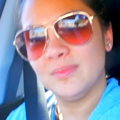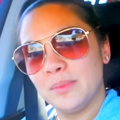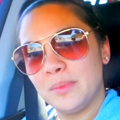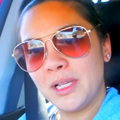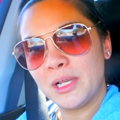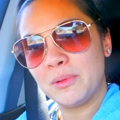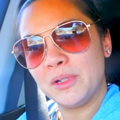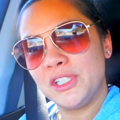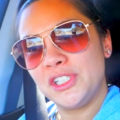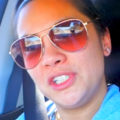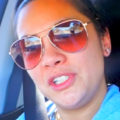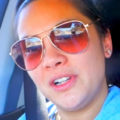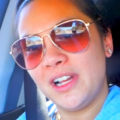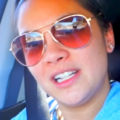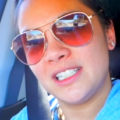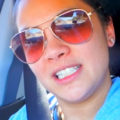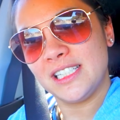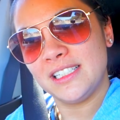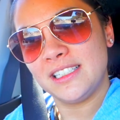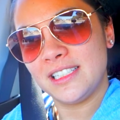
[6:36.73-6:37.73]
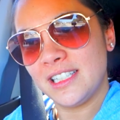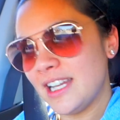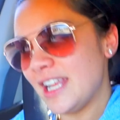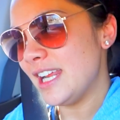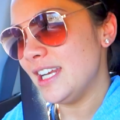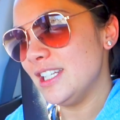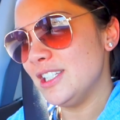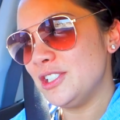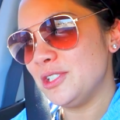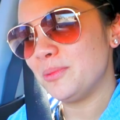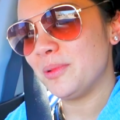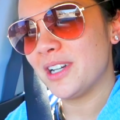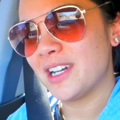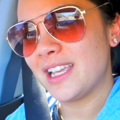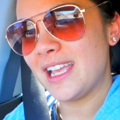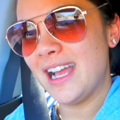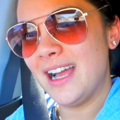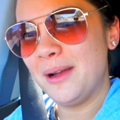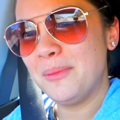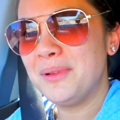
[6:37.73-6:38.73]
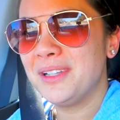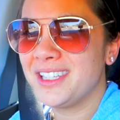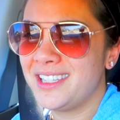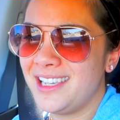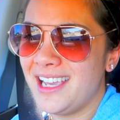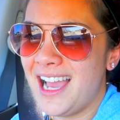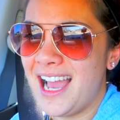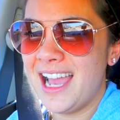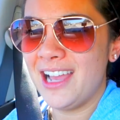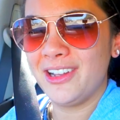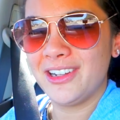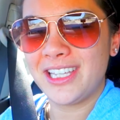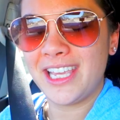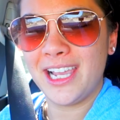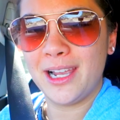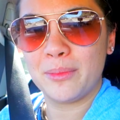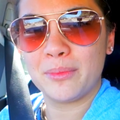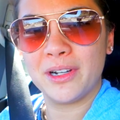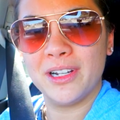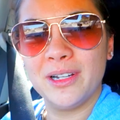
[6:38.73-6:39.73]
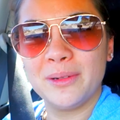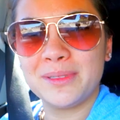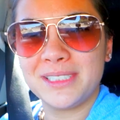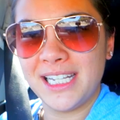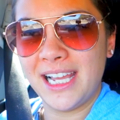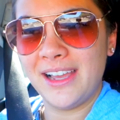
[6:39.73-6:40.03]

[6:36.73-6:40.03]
like, what did you do today? Did you work out? be like, yeah, I held a camera. It was